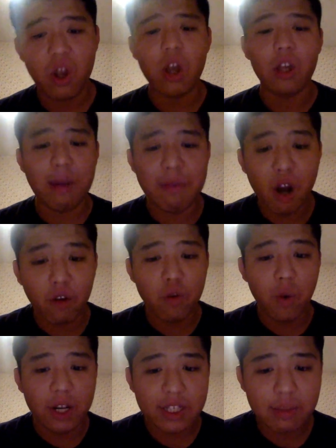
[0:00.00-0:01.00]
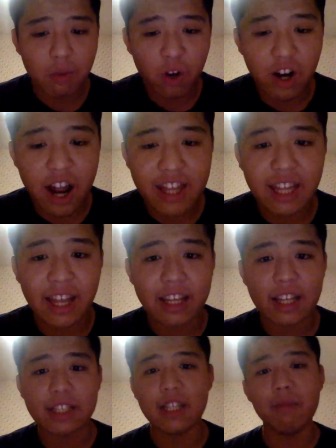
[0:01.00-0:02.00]
Let me know if you want to see more content like
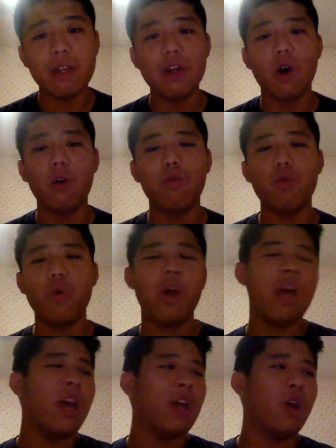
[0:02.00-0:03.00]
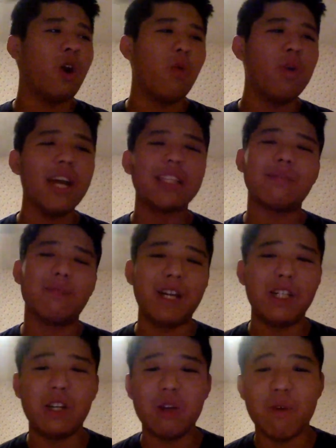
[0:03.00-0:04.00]
this. Let me know if you, you know, we had some
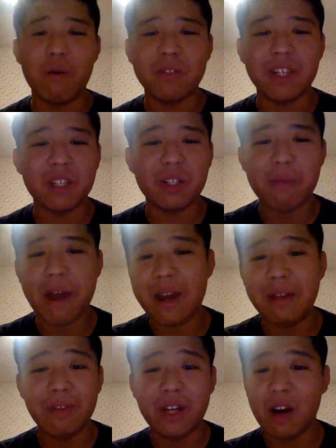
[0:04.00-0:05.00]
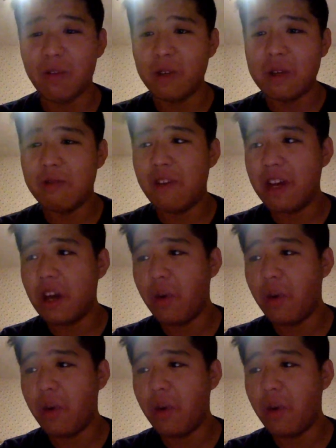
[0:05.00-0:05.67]
legendary moments on this trip I didn't even cover in this video.